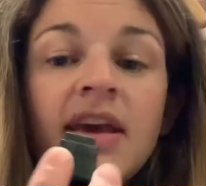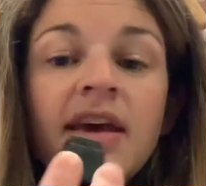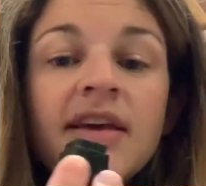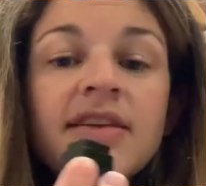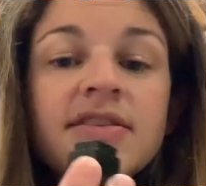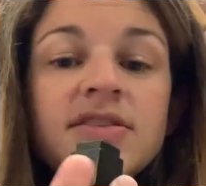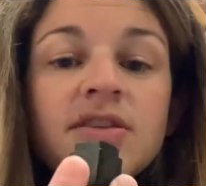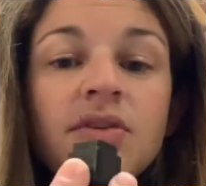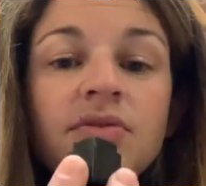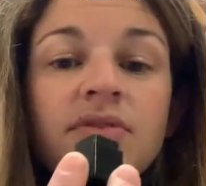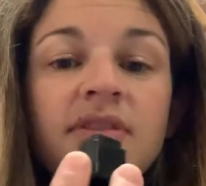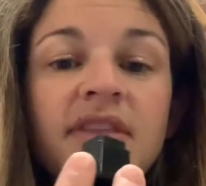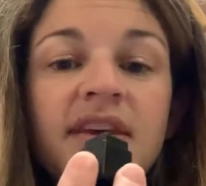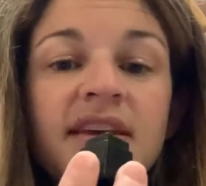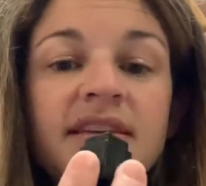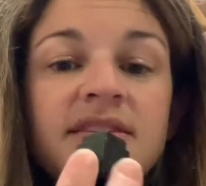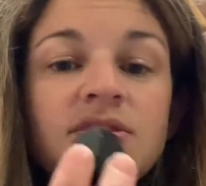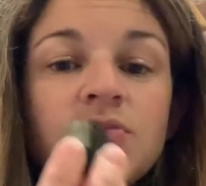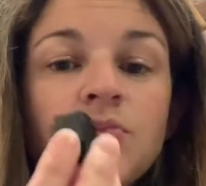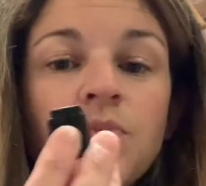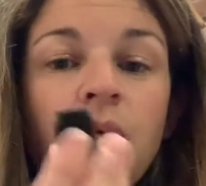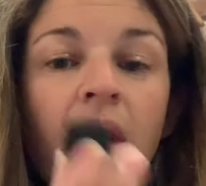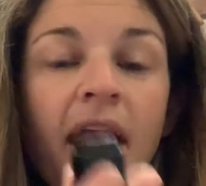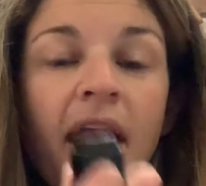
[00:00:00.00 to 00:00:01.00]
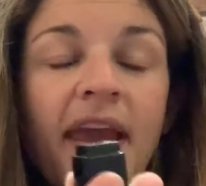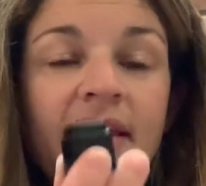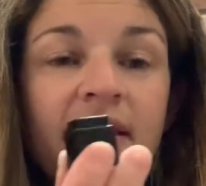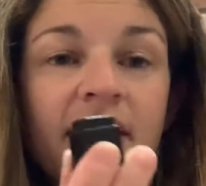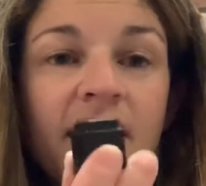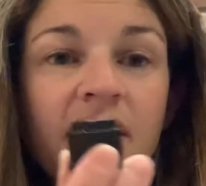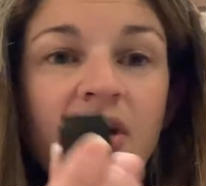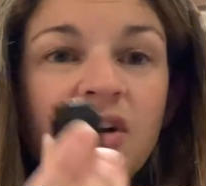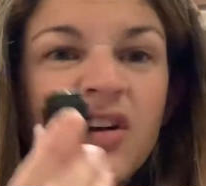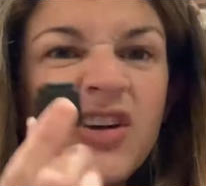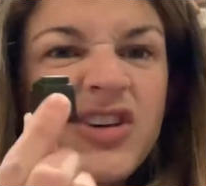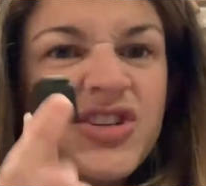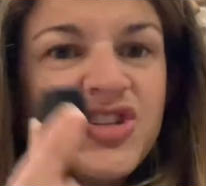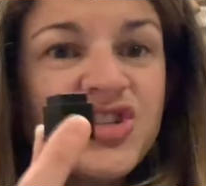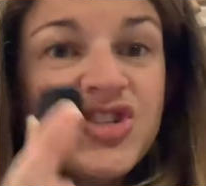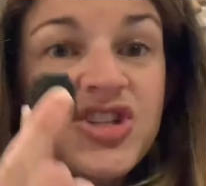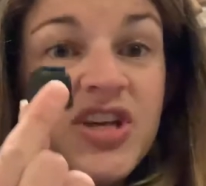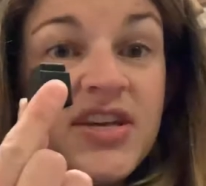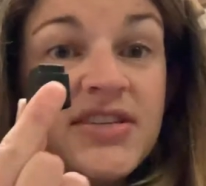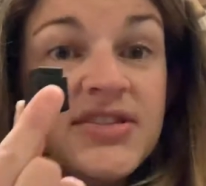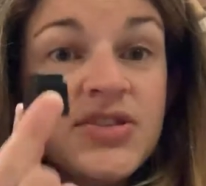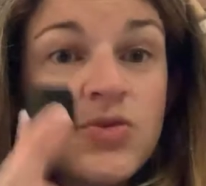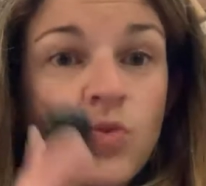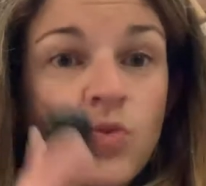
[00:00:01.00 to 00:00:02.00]
So this right here is
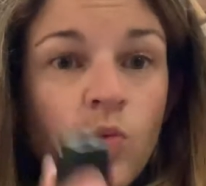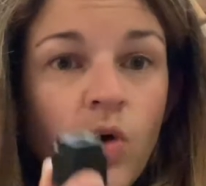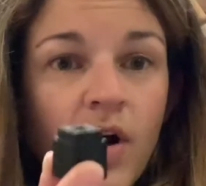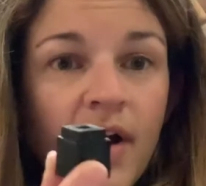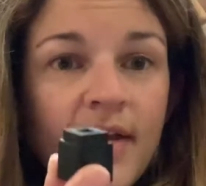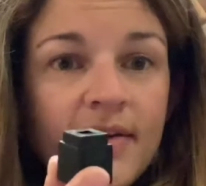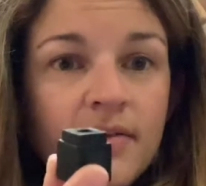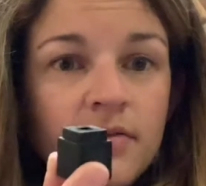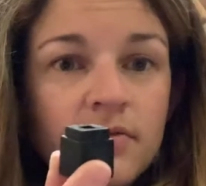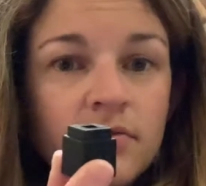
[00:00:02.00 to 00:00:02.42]
just 1,